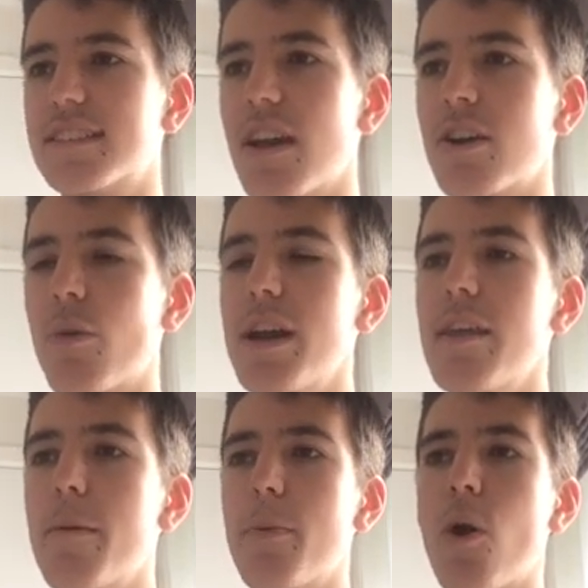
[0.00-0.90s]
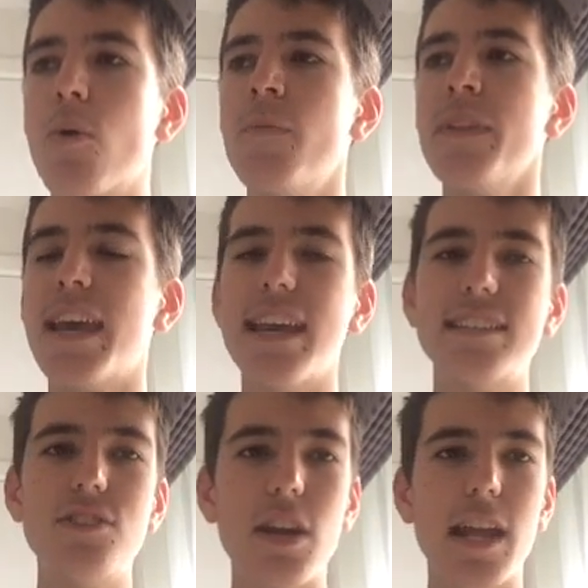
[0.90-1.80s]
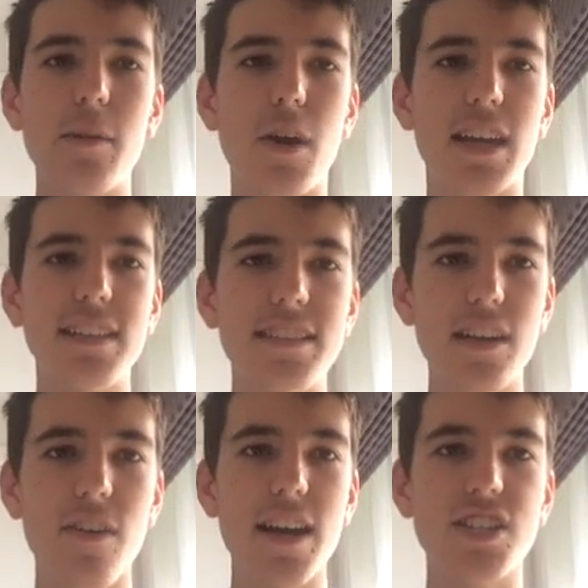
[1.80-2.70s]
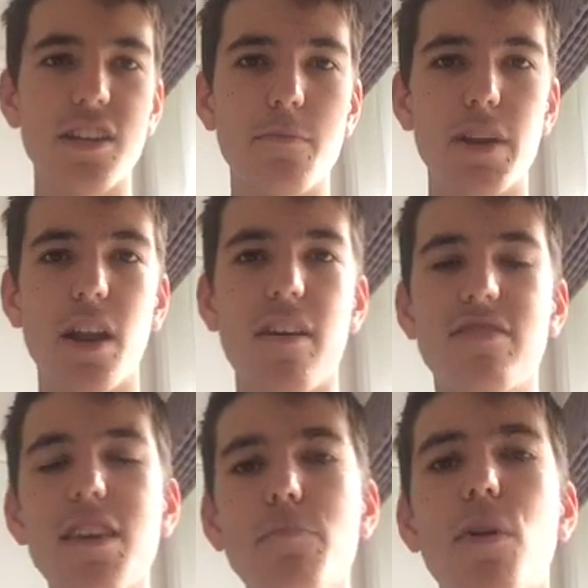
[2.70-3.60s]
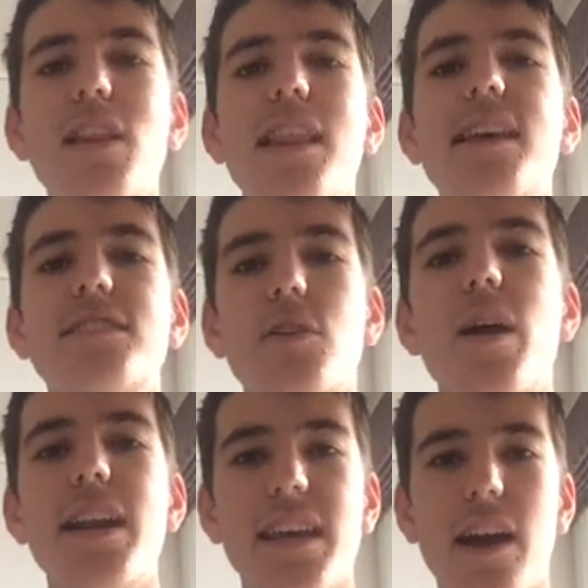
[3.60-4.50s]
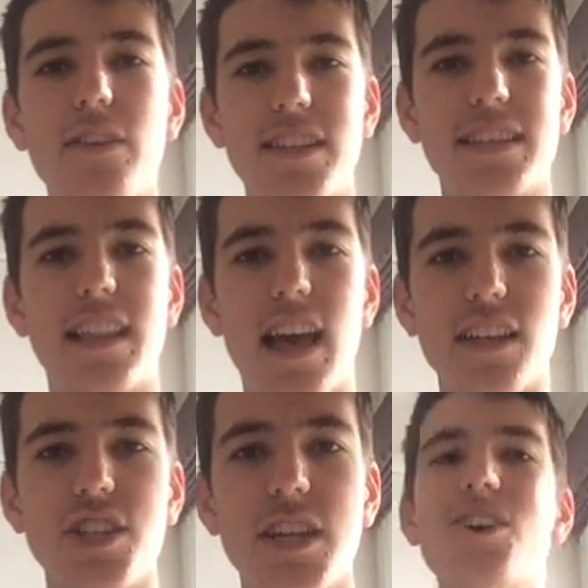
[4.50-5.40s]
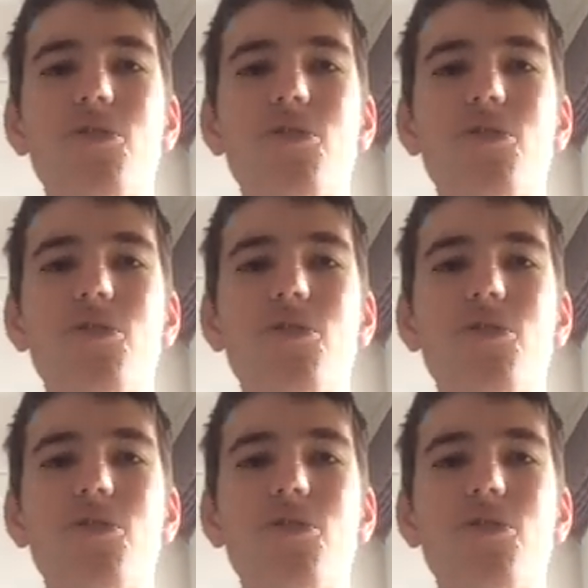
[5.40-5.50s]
So Queen of the Ball is not out of my consideration, but I think Paulele is the way to go in the Scalacci.